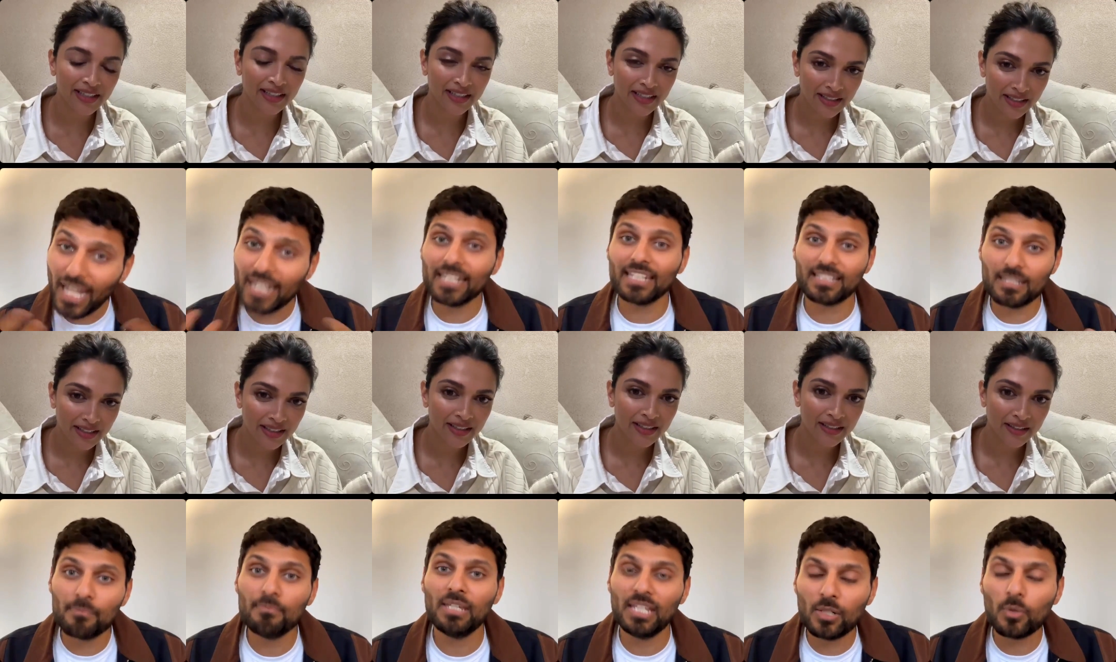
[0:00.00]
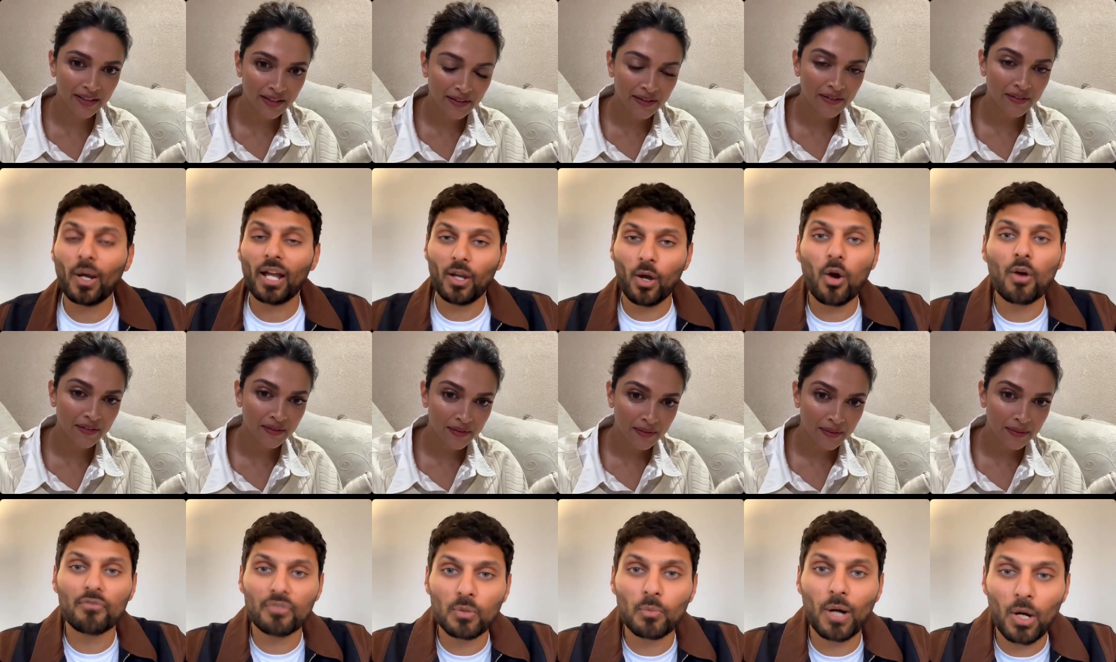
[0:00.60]
Speaker 1: And it can be quite
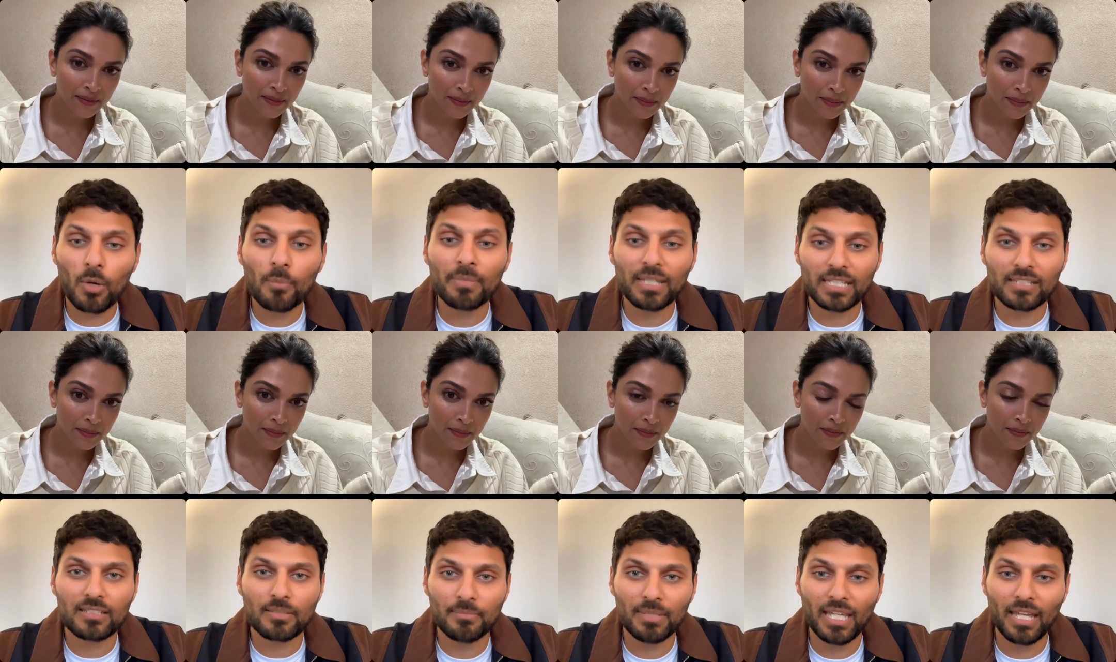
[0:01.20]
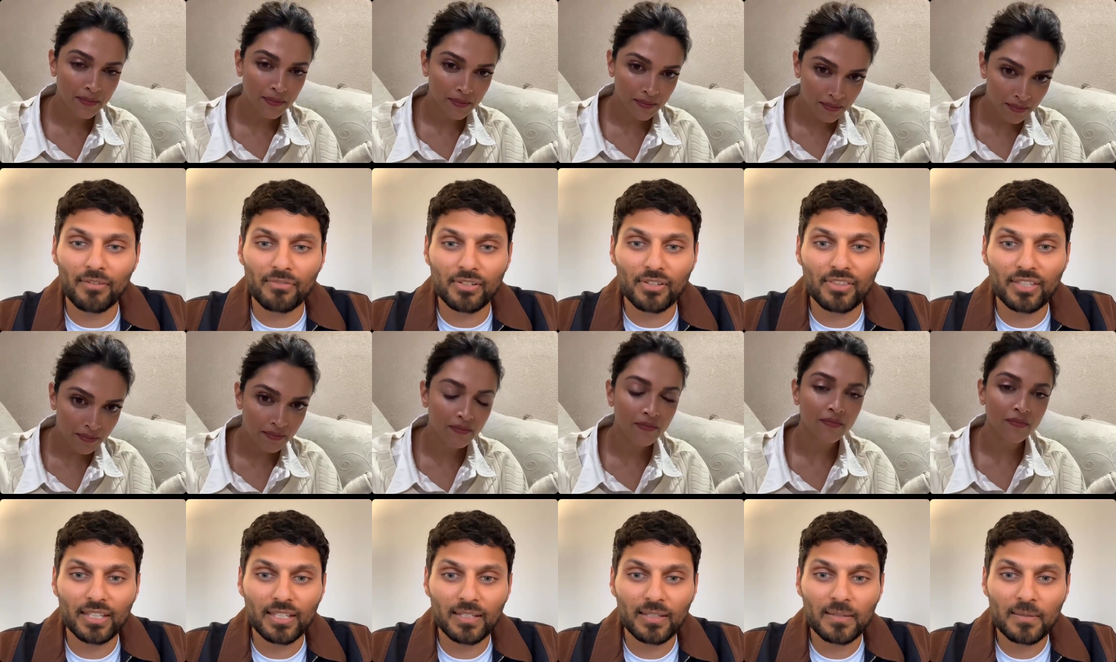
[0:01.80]
overwhelming to be
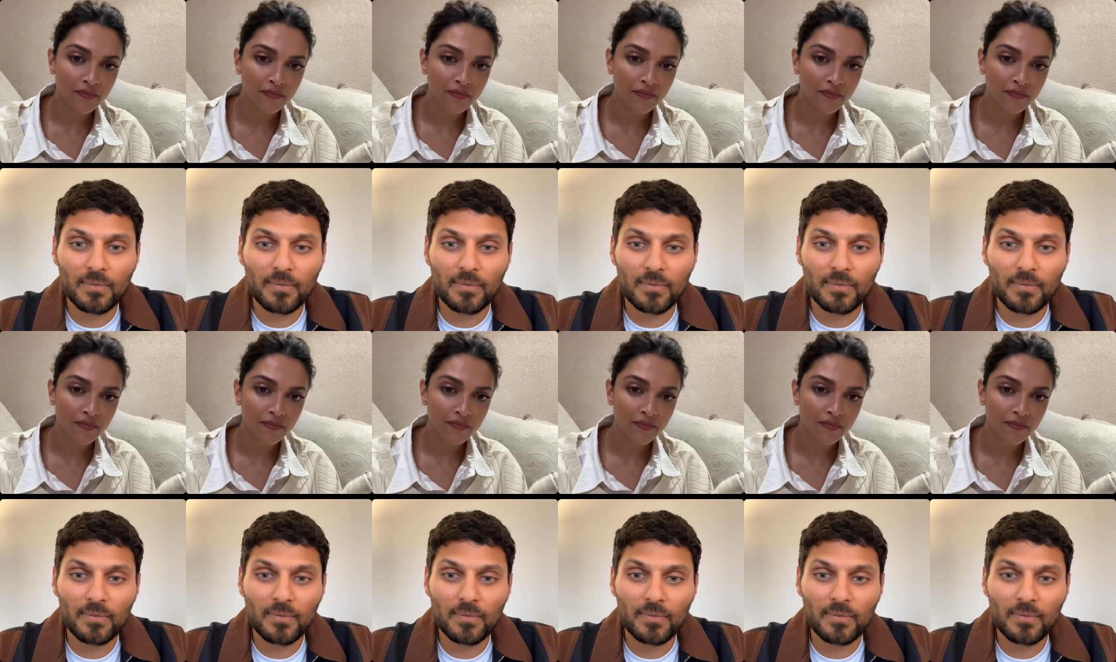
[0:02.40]
everything.